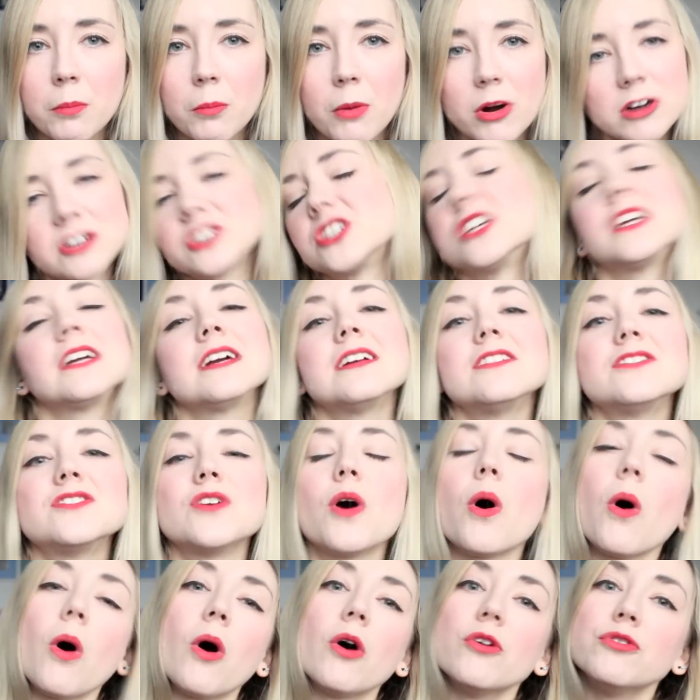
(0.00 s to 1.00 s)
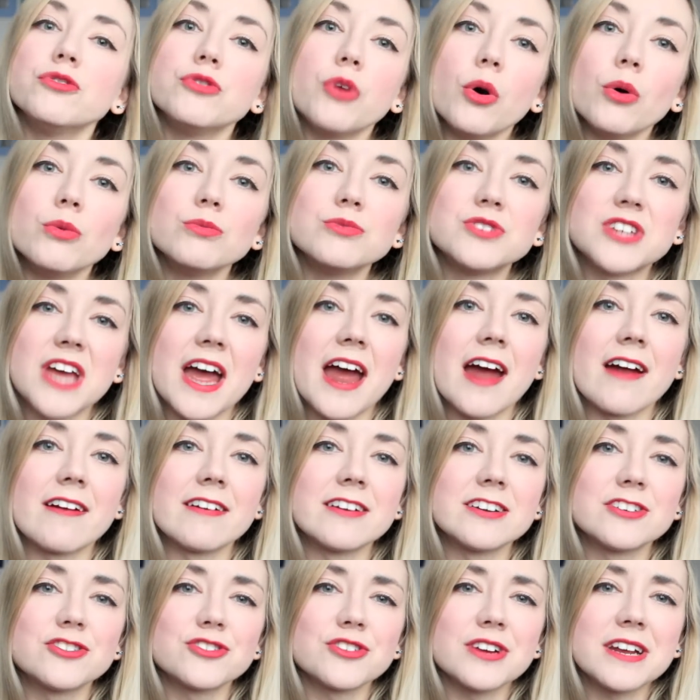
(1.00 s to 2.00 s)
marching into unknown
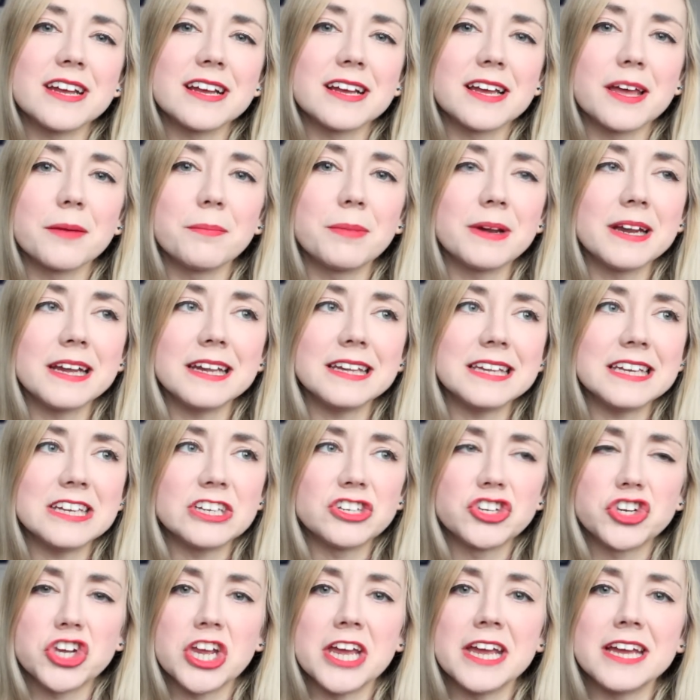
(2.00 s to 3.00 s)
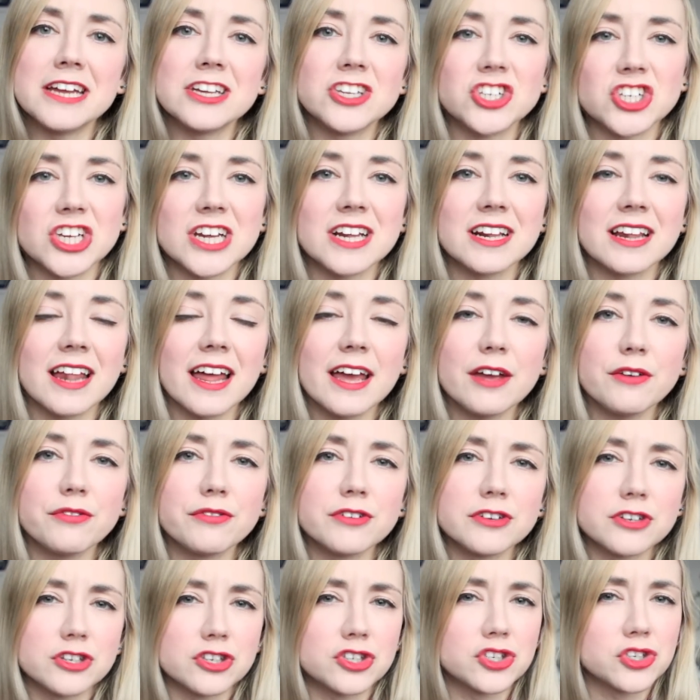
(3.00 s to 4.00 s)
territory and completely changing
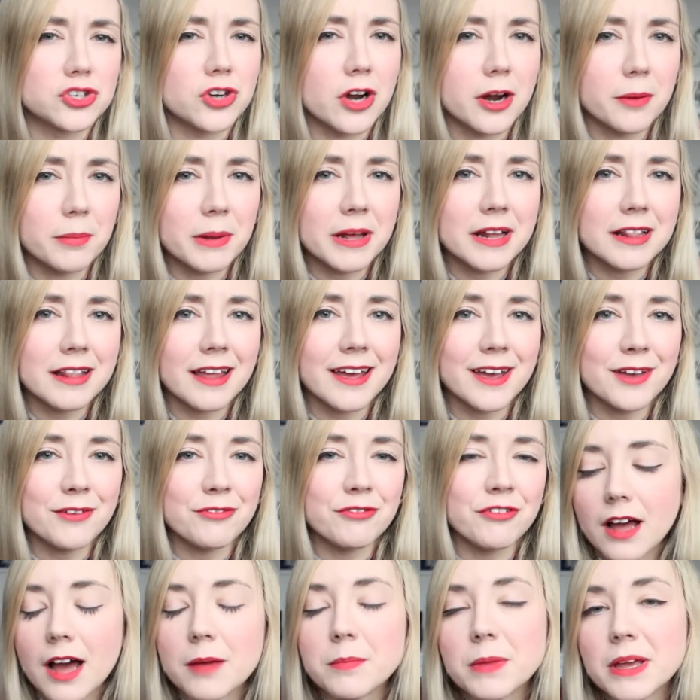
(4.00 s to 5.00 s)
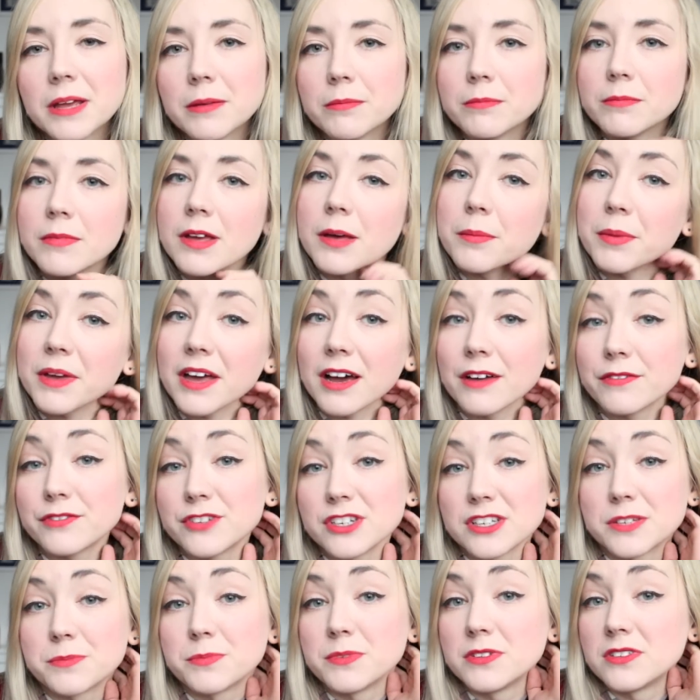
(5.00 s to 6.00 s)
life and disturbing life. I mean, maybe I've
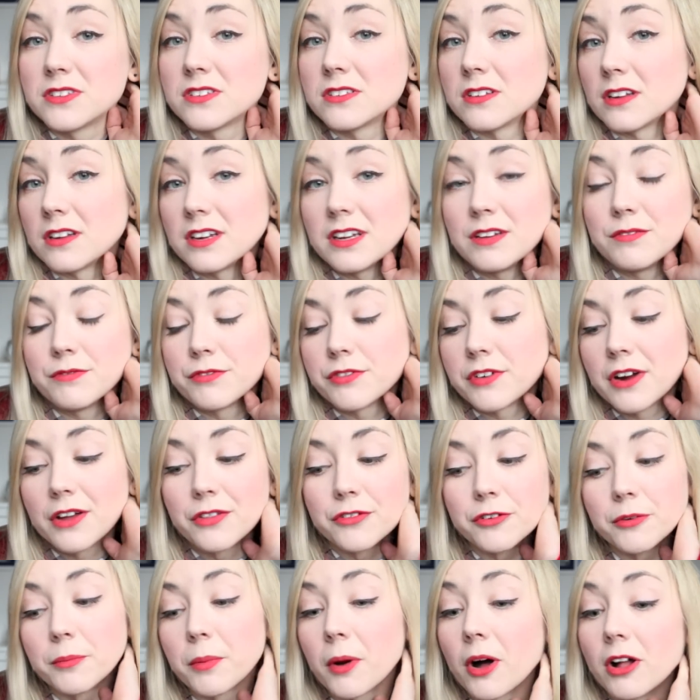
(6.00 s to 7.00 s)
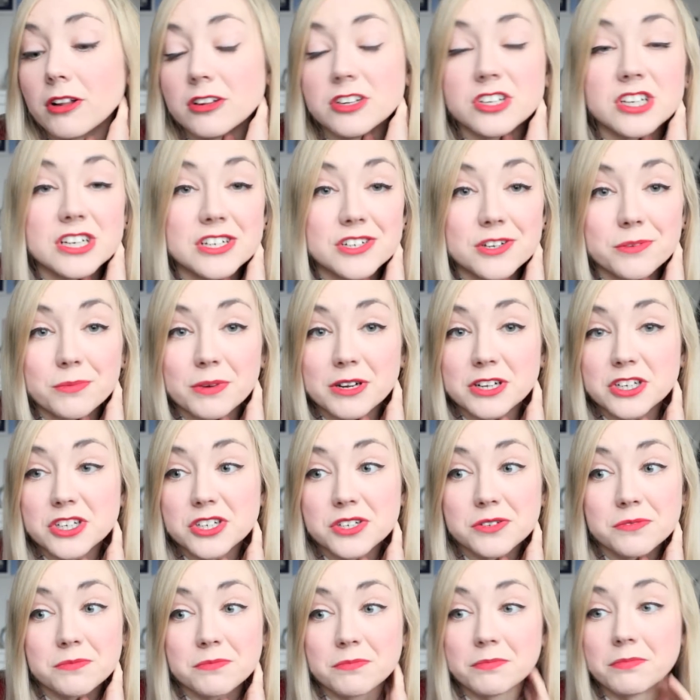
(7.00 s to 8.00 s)
just been studying for anthropology too
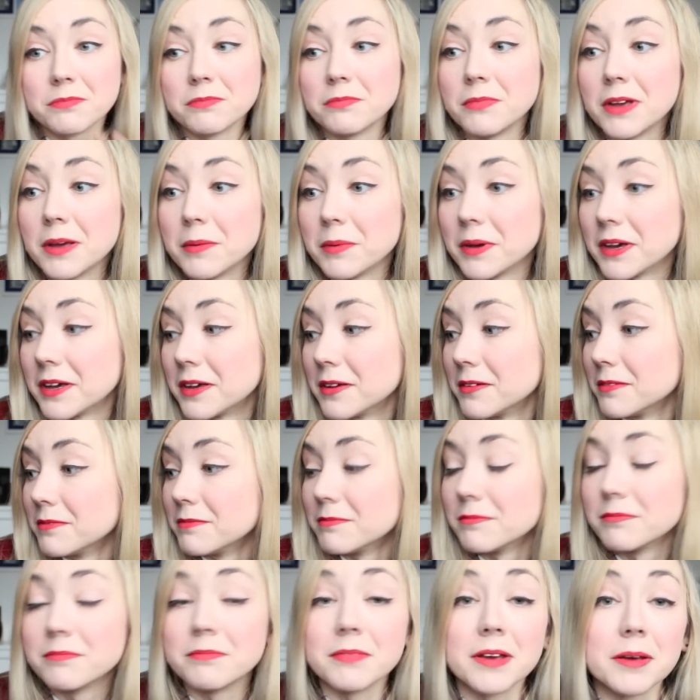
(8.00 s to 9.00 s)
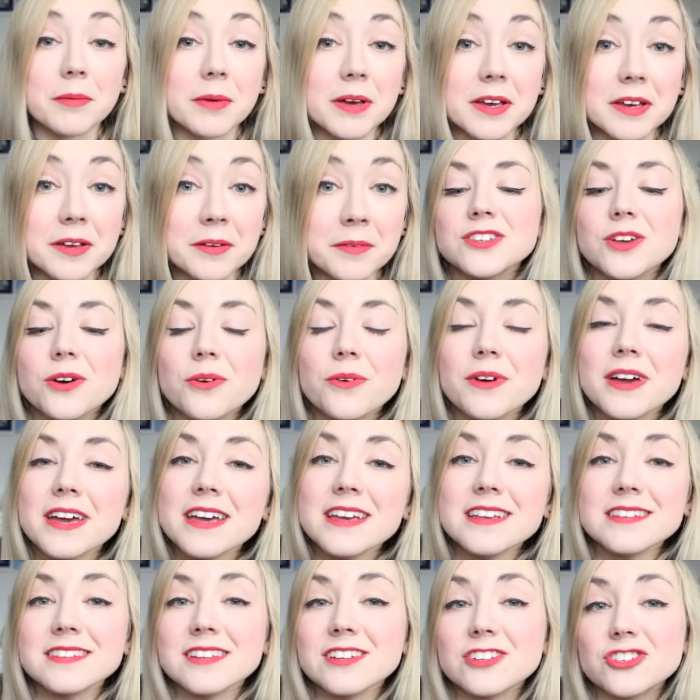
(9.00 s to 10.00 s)
much. Maybe. So
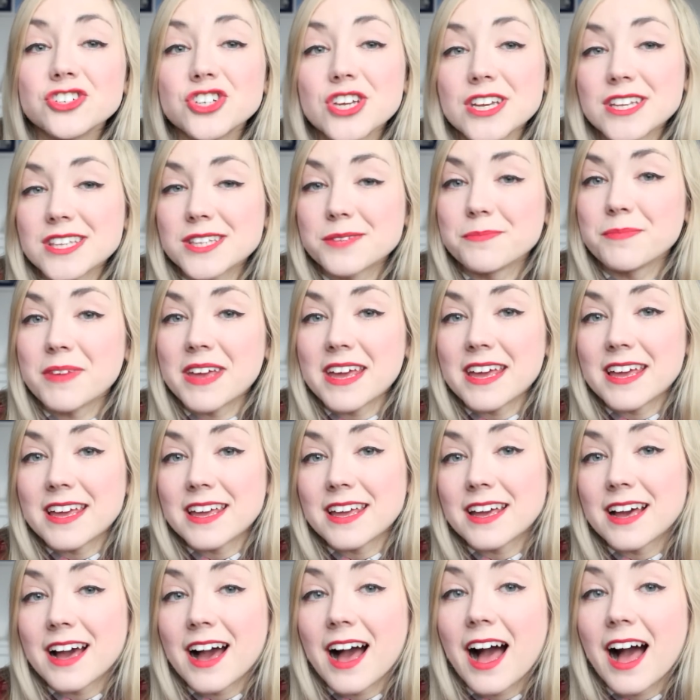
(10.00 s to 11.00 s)
is it just me?